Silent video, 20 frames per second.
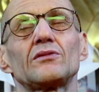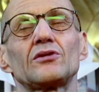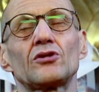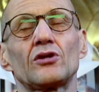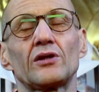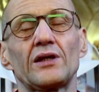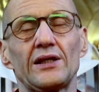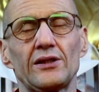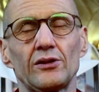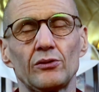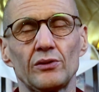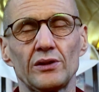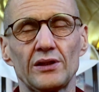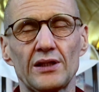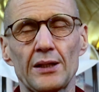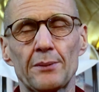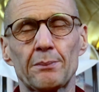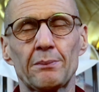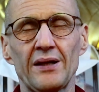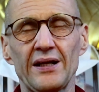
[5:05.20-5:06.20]
together with
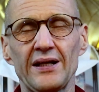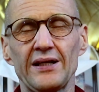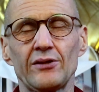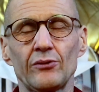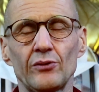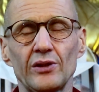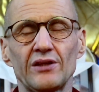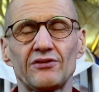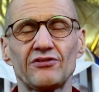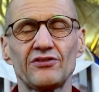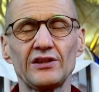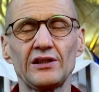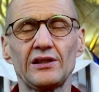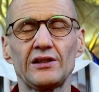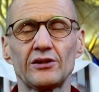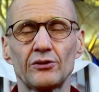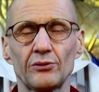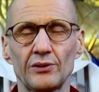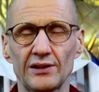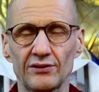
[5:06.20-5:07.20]
that pain we are
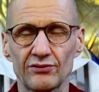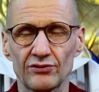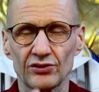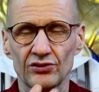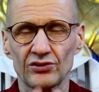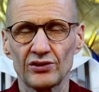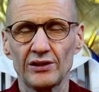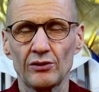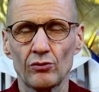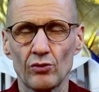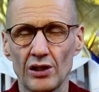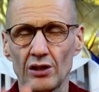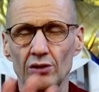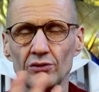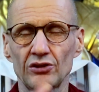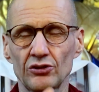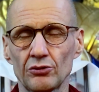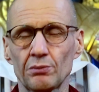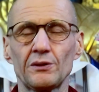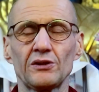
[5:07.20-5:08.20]
feeling, we have to see, wow,
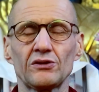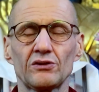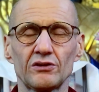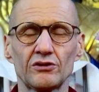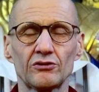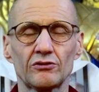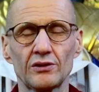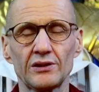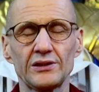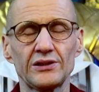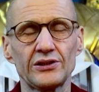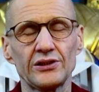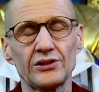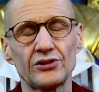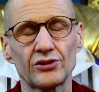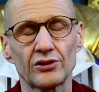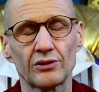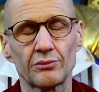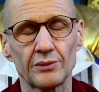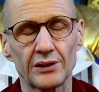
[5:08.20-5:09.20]
this person is really
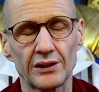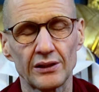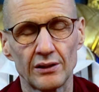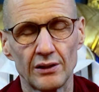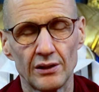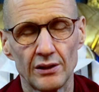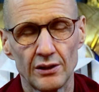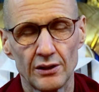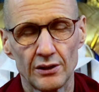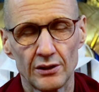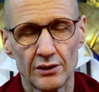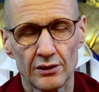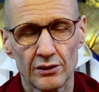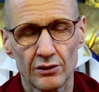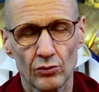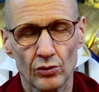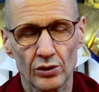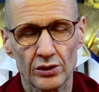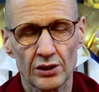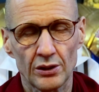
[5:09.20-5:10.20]
teaching me
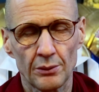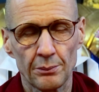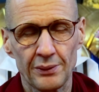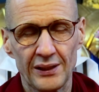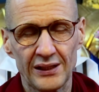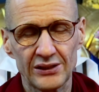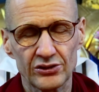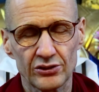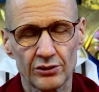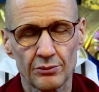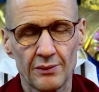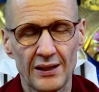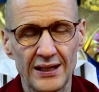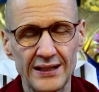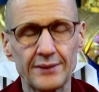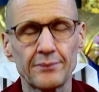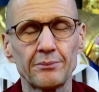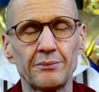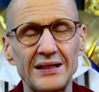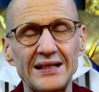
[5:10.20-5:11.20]
what compassion
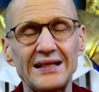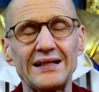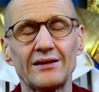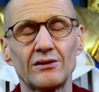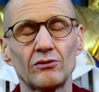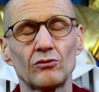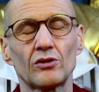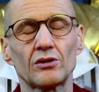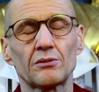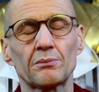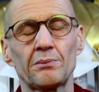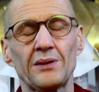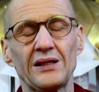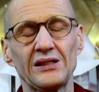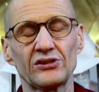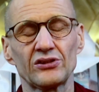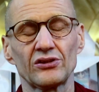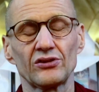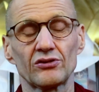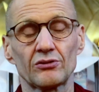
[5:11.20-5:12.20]
might mean, what
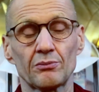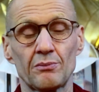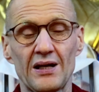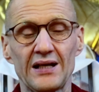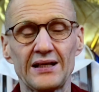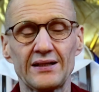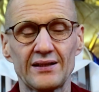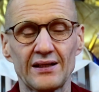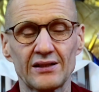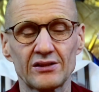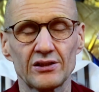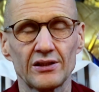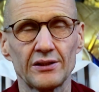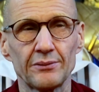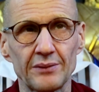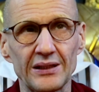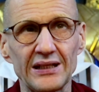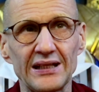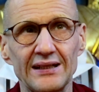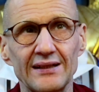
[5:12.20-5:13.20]
patience might actually
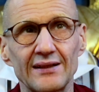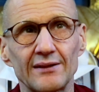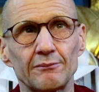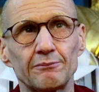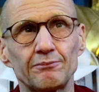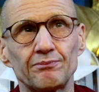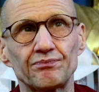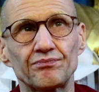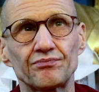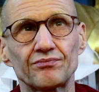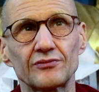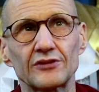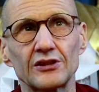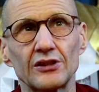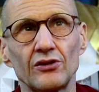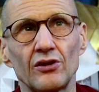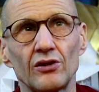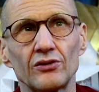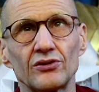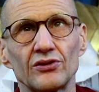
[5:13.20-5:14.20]
mean.
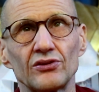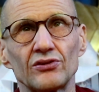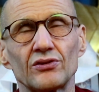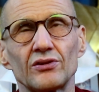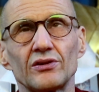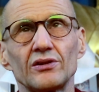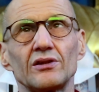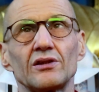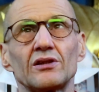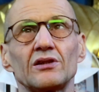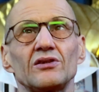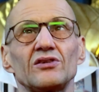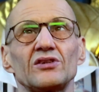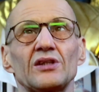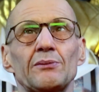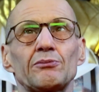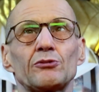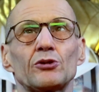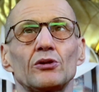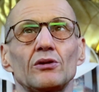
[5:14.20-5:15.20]
Not just the
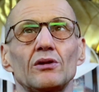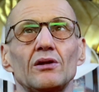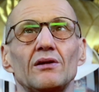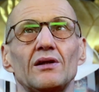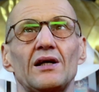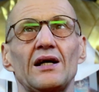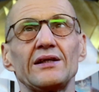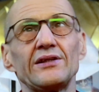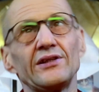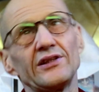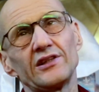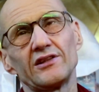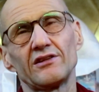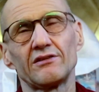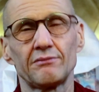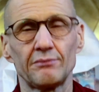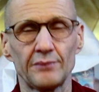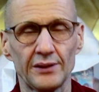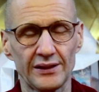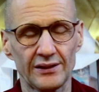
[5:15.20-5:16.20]
conceptual idea
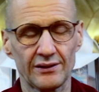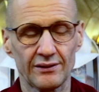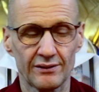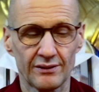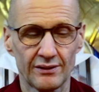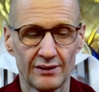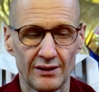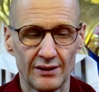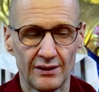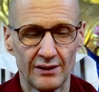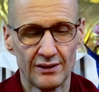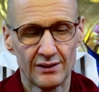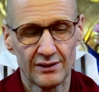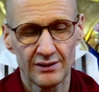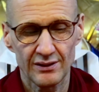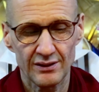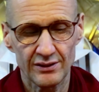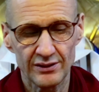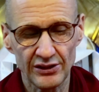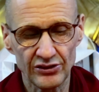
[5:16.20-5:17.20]
of being
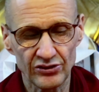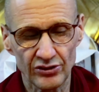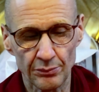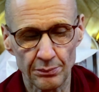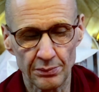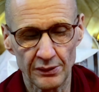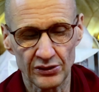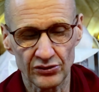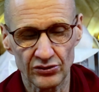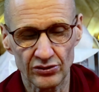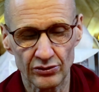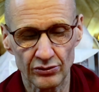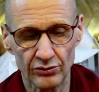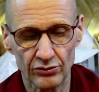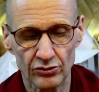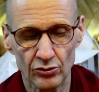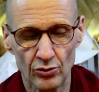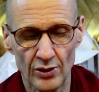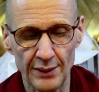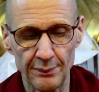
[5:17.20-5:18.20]
a decent person
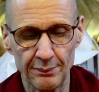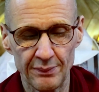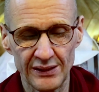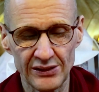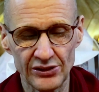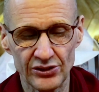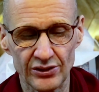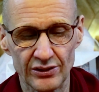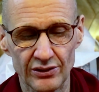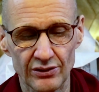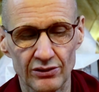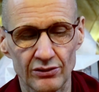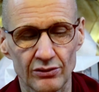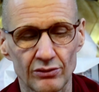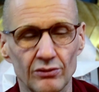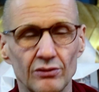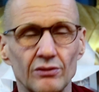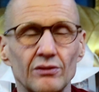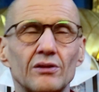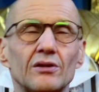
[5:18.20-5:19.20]
who's quite patient
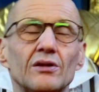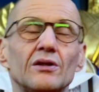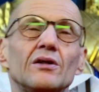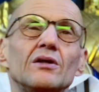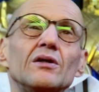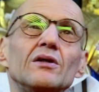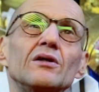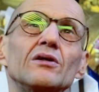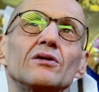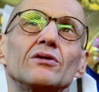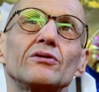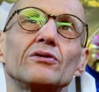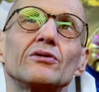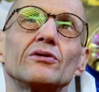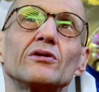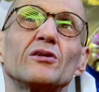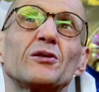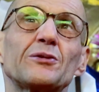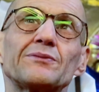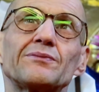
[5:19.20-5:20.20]
or, you
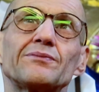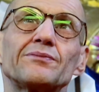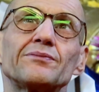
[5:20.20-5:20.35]
know,